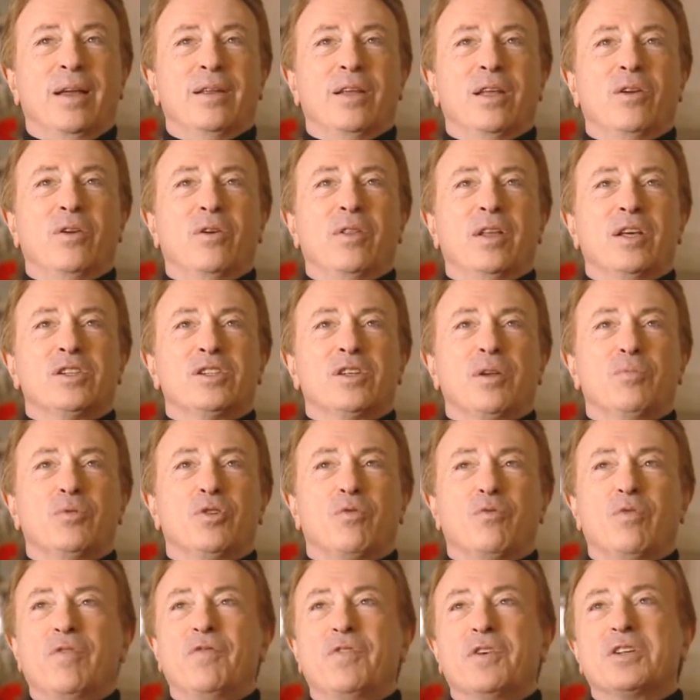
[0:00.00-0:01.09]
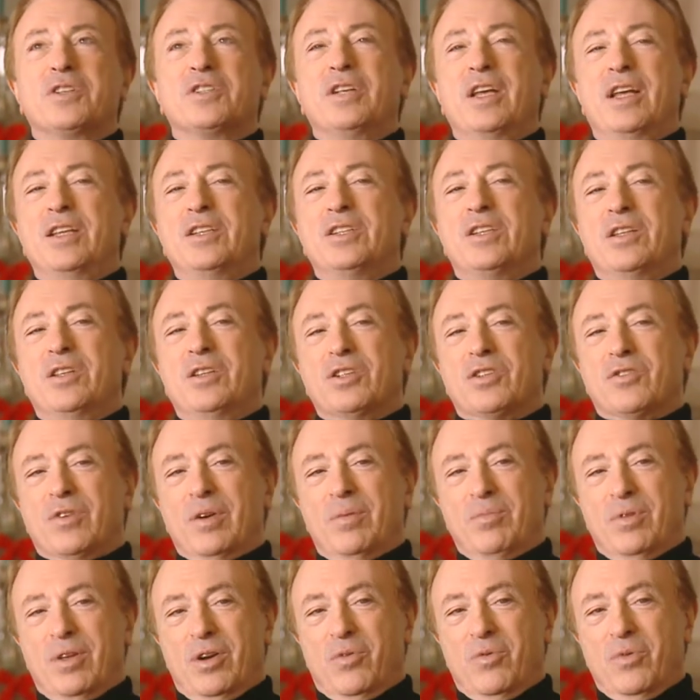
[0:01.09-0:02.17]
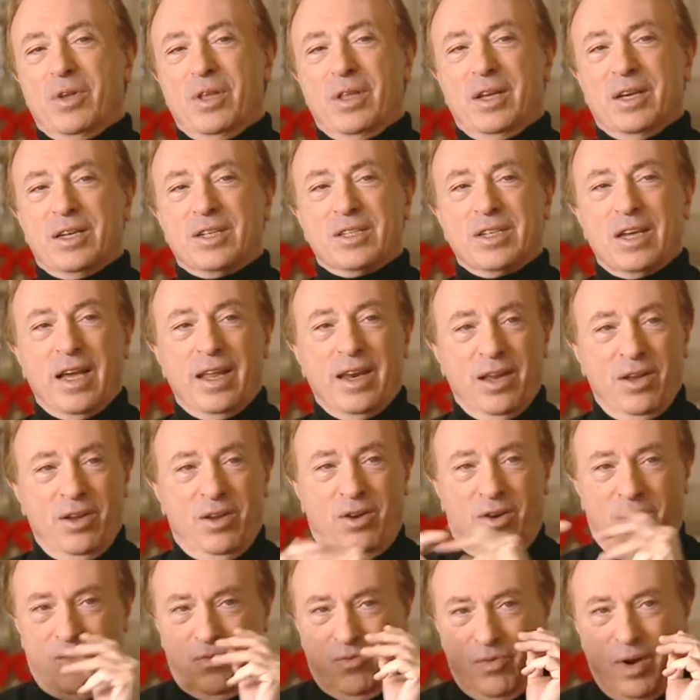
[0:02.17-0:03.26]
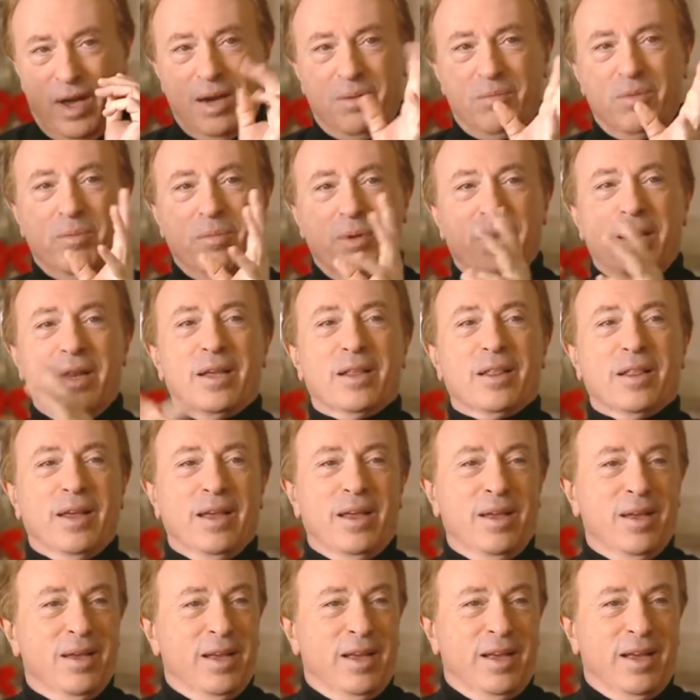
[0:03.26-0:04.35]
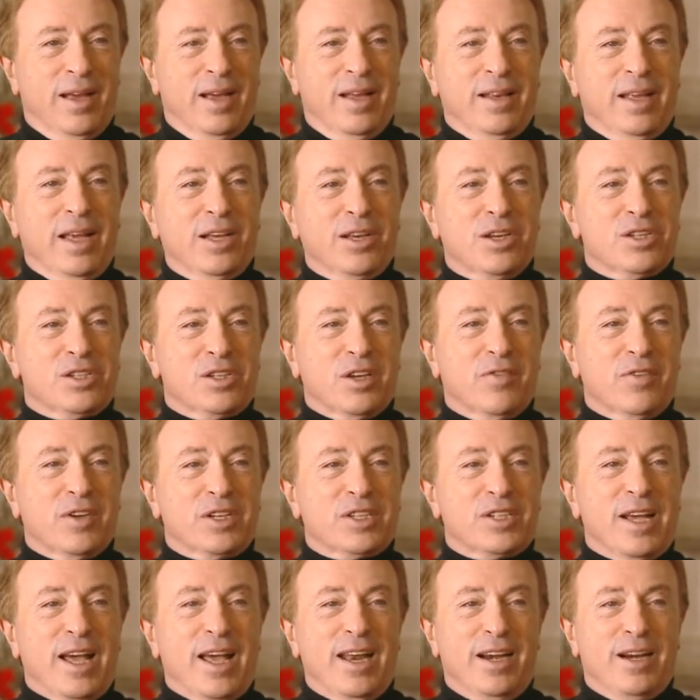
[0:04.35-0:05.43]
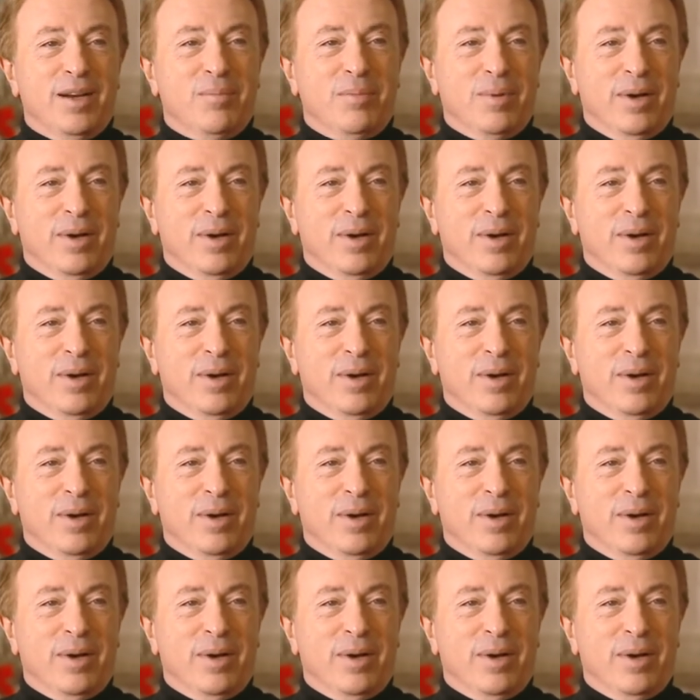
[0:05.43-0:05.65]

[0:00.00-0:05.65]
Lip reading: and you know there's some terrific scenes in the script that are really exciting, write them immediately and get yourself excited